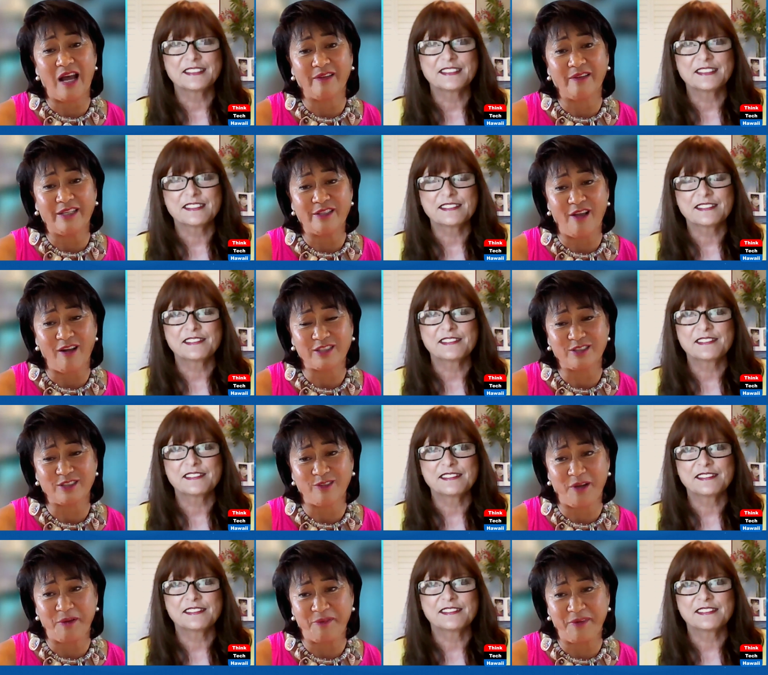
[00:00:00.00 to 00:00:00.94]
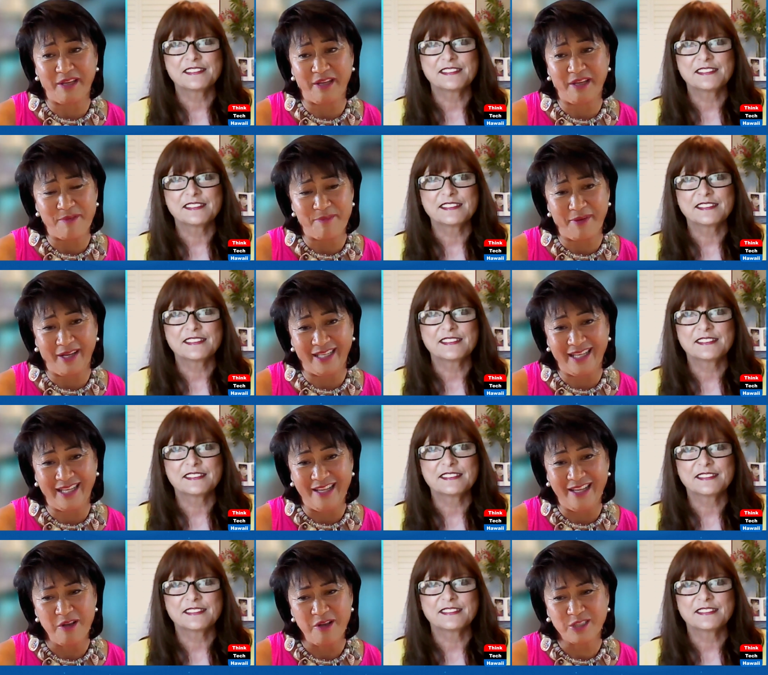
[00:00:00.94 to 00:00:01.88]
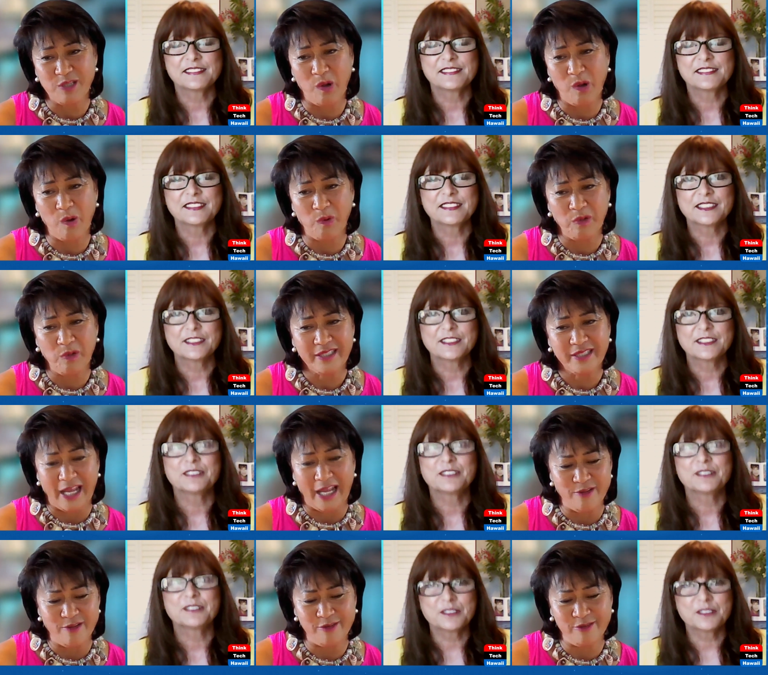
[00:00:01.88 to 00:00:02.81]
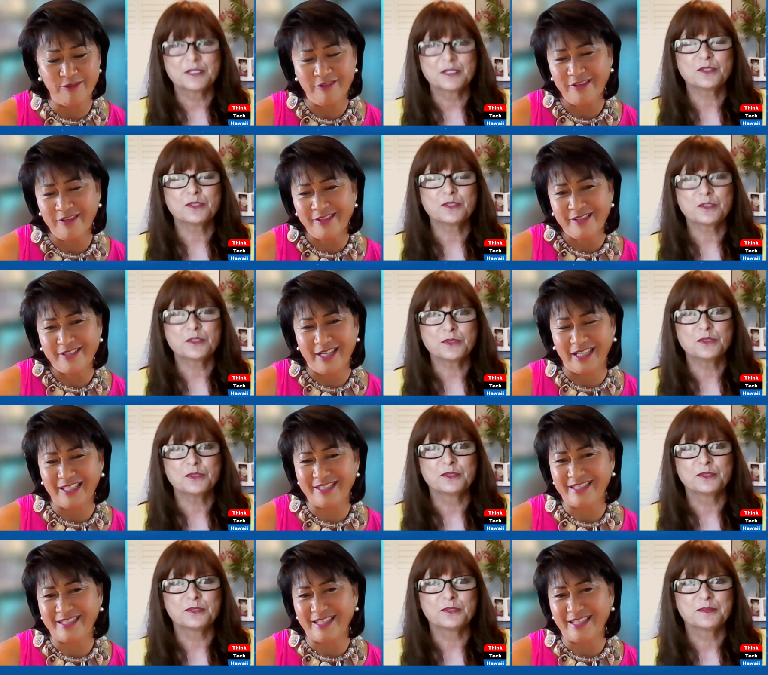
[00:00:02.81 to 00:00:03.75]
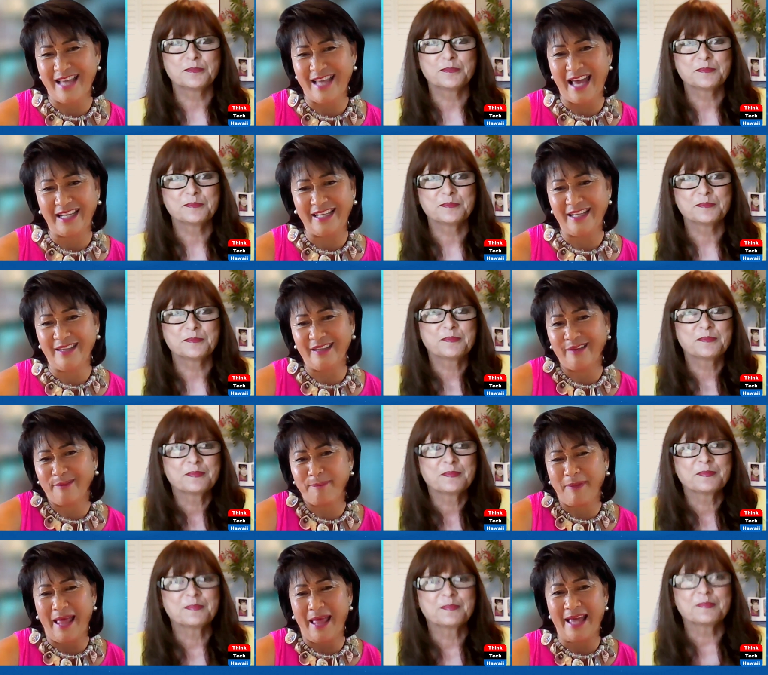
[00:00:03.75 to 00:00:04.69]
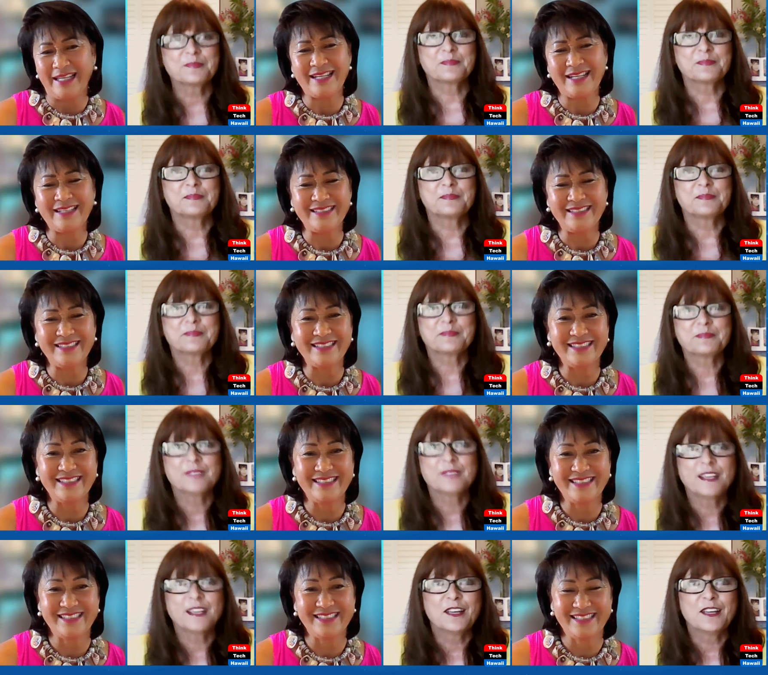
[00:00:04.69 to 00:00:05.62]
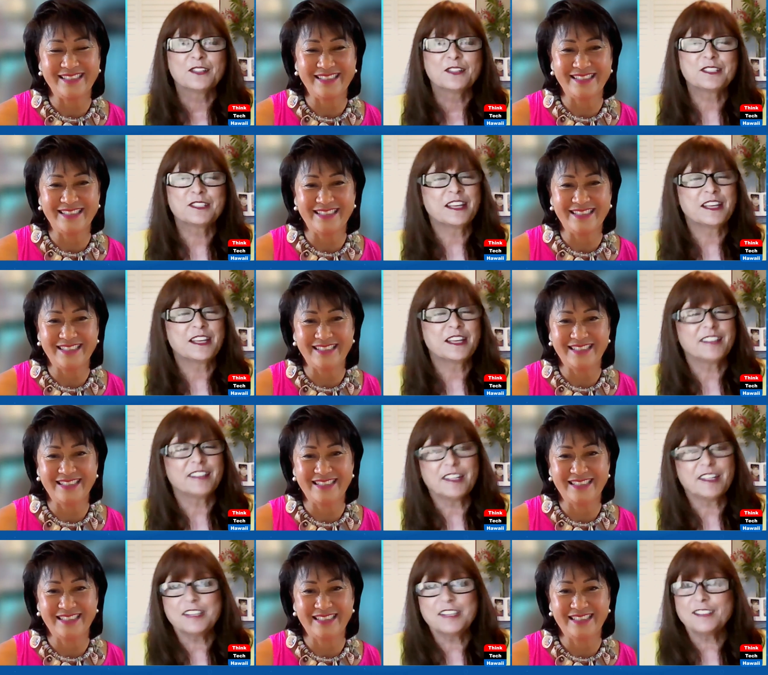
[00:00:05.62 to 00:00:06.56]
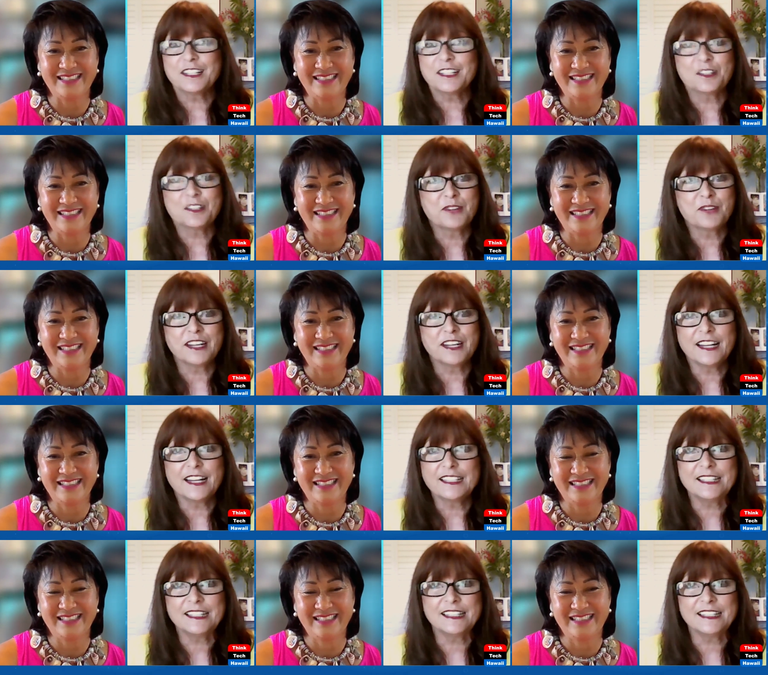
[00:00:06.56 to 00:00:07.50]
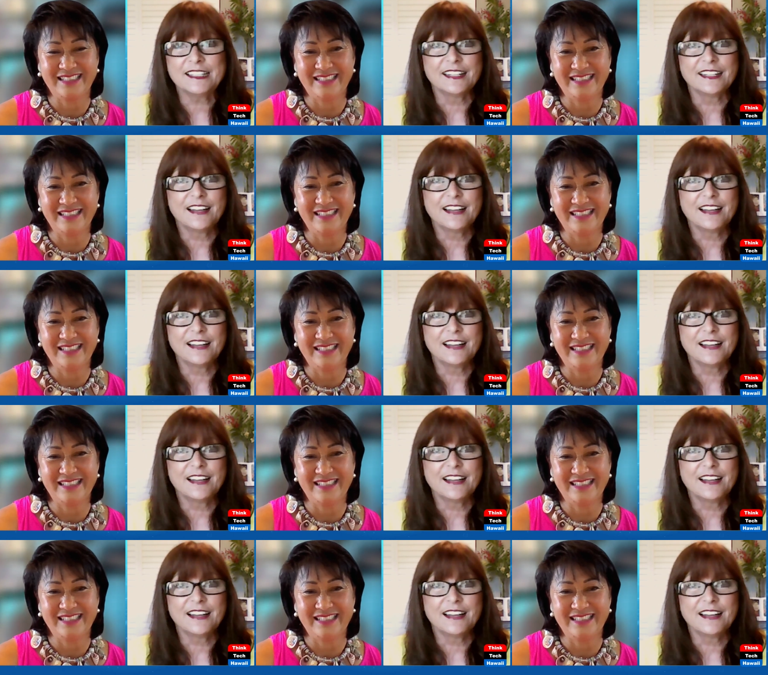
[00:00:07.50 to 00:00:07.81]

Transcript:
Speaker 1: down and talk story with everybody. So, can you tell us, is that in the planning?
Speaker 2: So that sounds like a great idea.